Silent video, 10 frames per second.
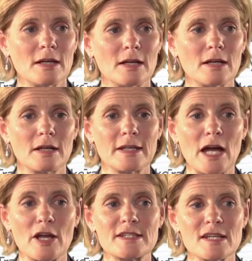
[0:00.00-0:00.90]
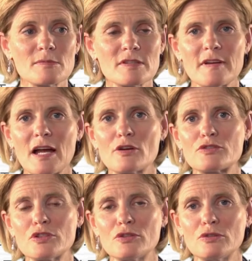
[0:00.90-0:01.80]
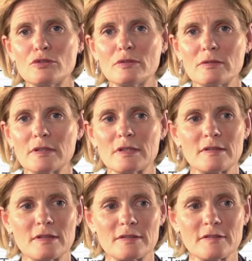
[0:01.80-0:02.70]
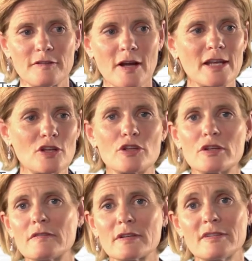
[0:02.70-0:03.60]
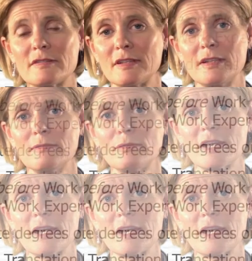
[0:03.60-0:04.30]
Now, in terms of how to define your university, we